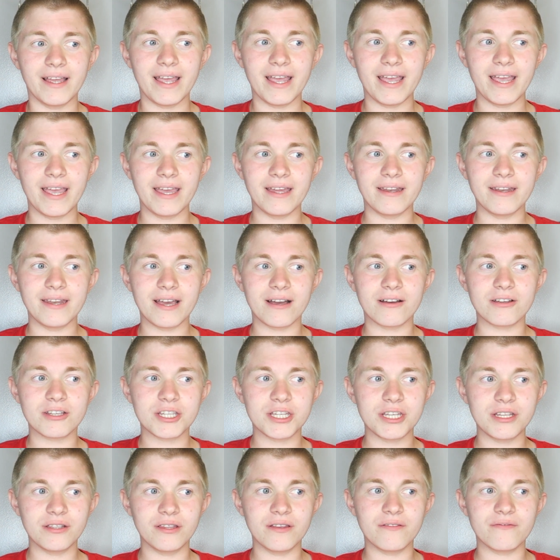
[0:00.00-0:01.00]
And now
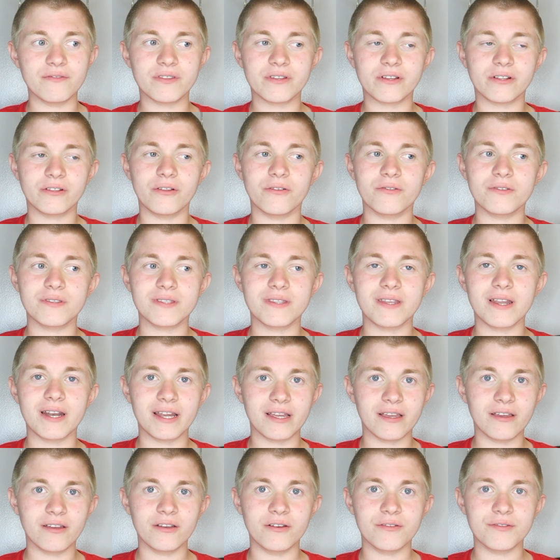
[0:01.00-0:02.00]
she lives close that I
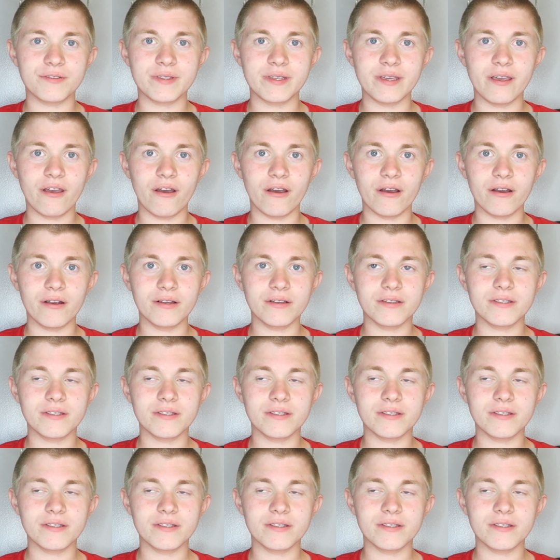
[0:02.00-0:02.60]
can go see her.